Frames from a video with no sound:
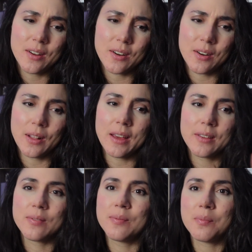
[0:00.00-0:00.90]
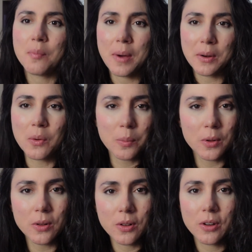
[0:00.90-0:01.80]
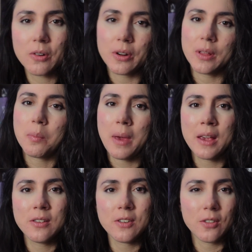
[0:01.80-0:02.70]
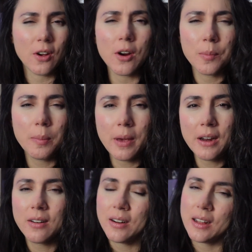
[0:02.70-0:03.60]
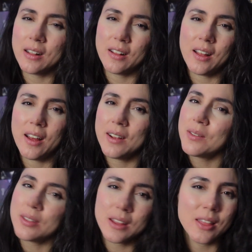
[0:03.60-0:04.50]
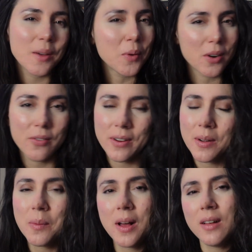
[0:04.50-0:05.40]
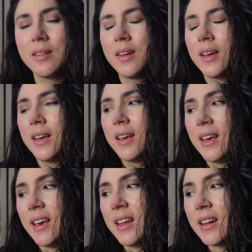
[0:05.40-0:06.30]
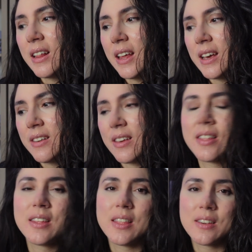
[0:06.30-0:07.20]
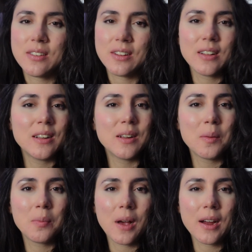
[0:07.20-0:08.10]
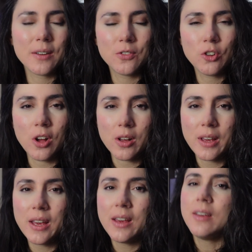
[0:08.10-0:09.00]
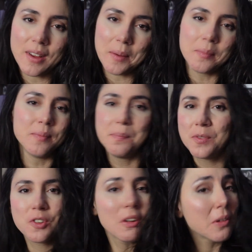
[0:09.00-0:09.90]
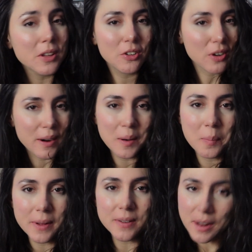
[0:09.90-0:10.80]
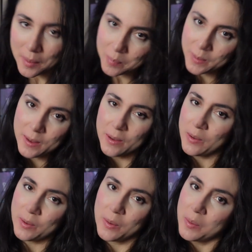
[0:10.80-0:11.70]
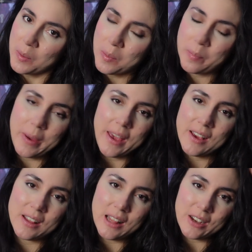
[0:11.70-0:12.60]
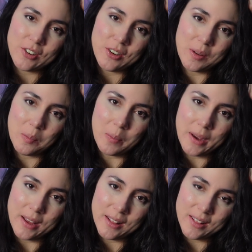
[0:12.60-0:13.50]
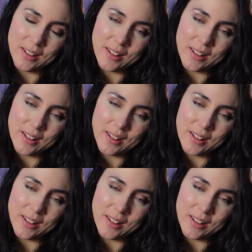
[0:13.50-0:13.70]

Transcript: are like my normal acrylic paints or the Army Painter, and I don't think they work very well in a glaze. I think they still end up kind of chalky. I'm slowly trying to build up a new paint collection, but